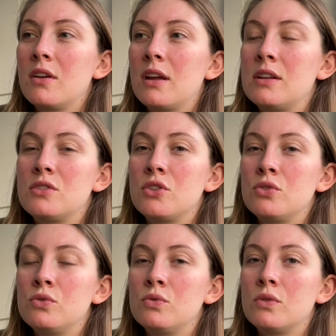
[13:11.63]

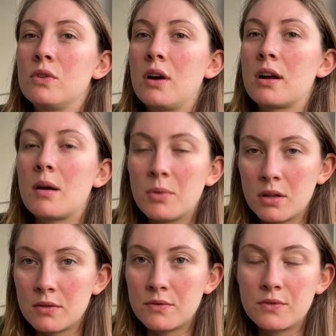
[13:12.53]
into a couple
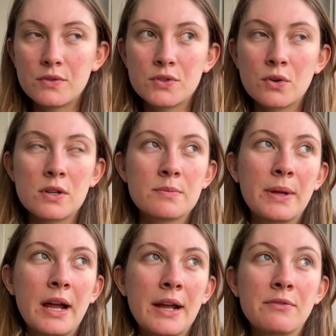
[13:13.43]
of stores,
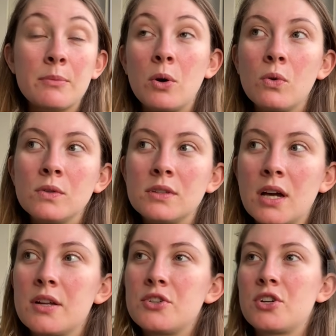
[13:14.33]
but from Old
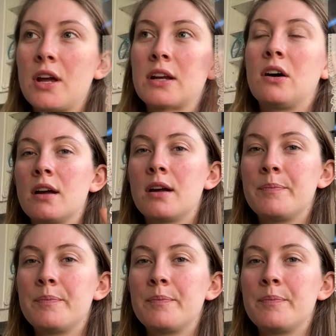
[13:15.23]
Touch, I got